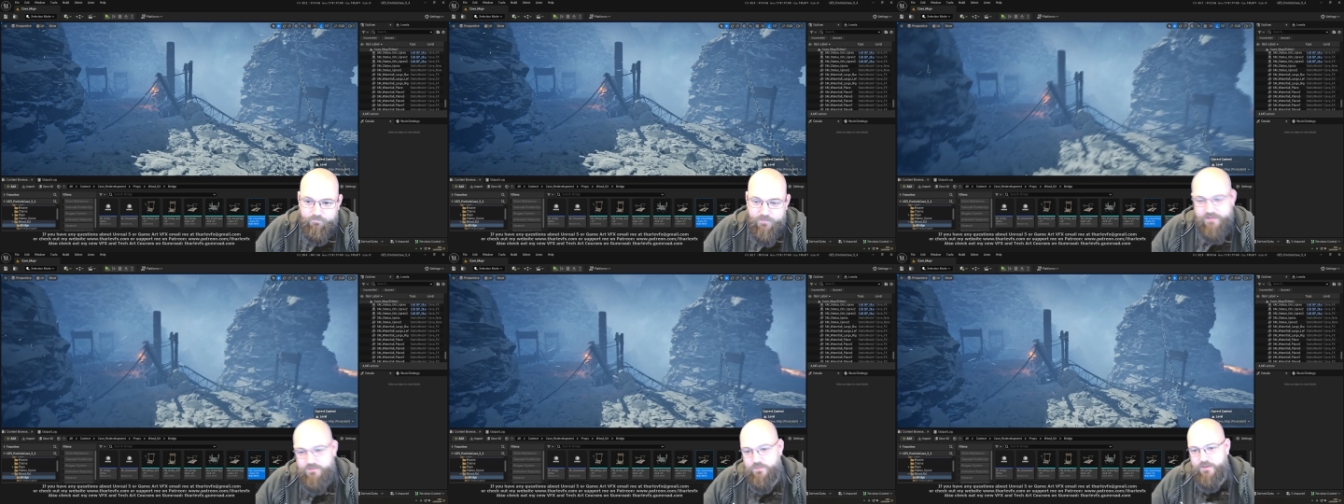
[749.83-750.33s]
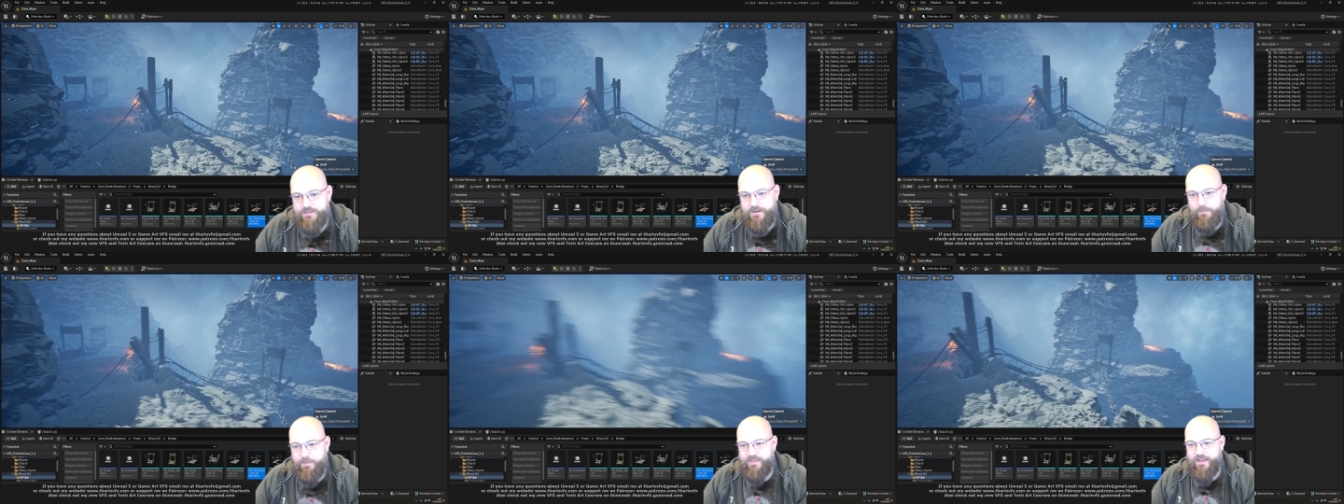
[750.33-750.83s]
As always,
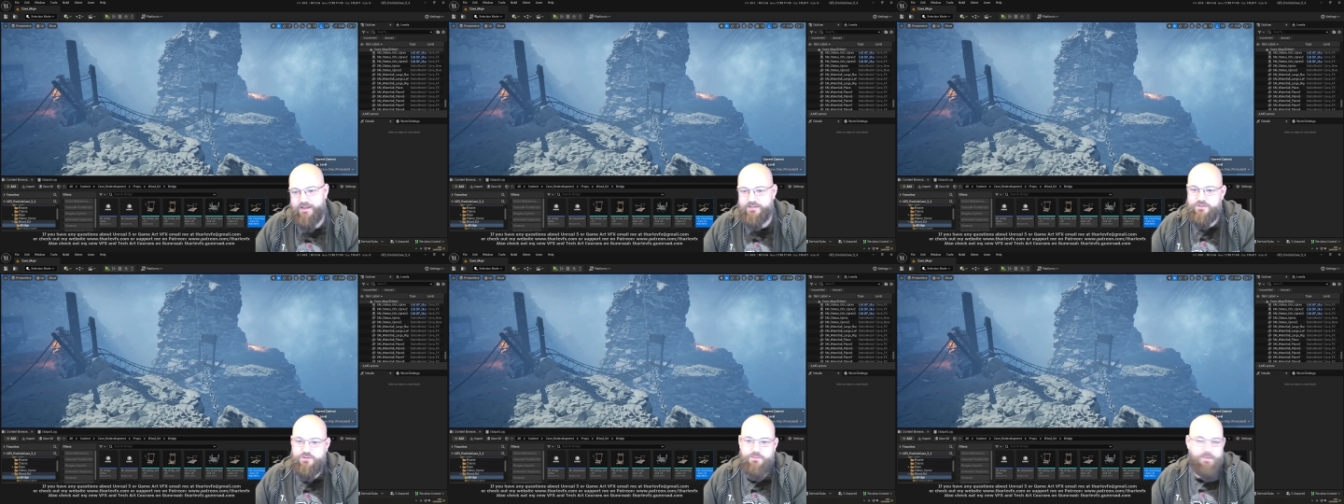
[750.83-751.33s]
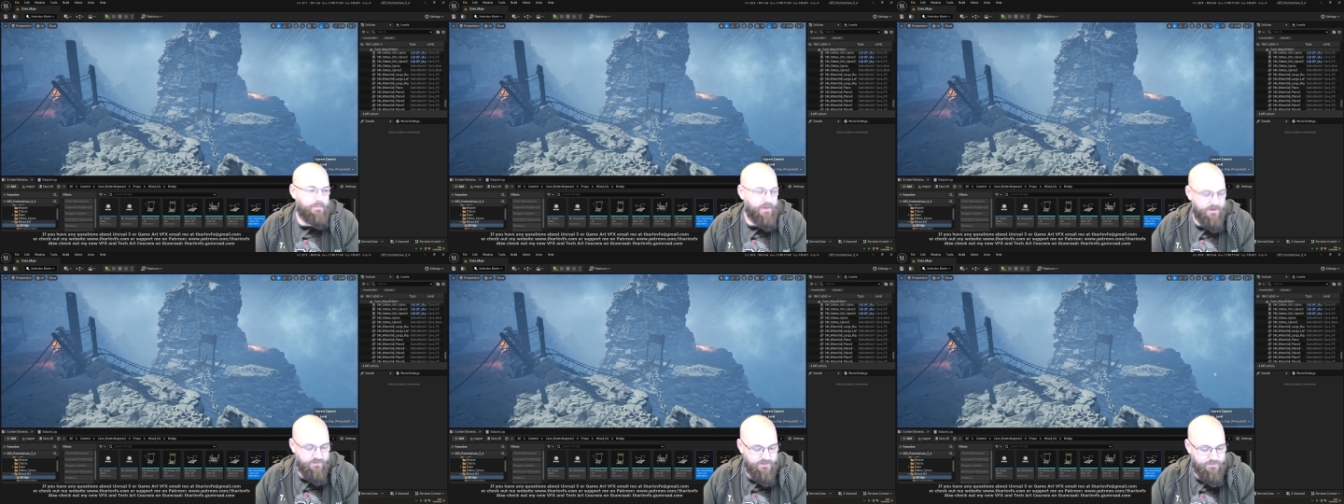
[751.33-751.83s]
big thanks to my
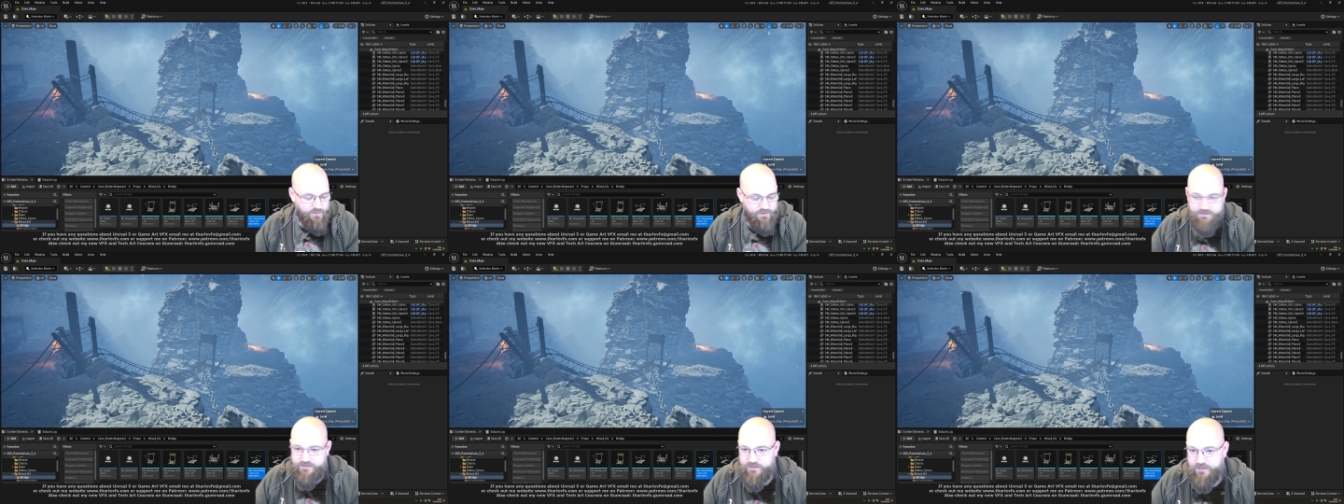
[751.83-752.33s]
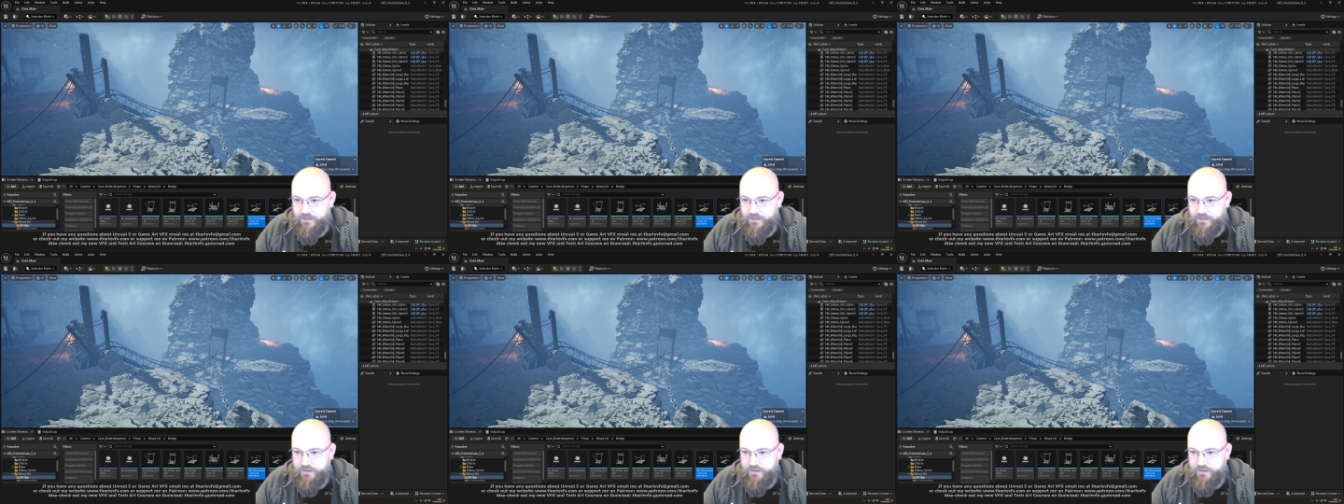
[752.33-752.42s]
Patreon supporters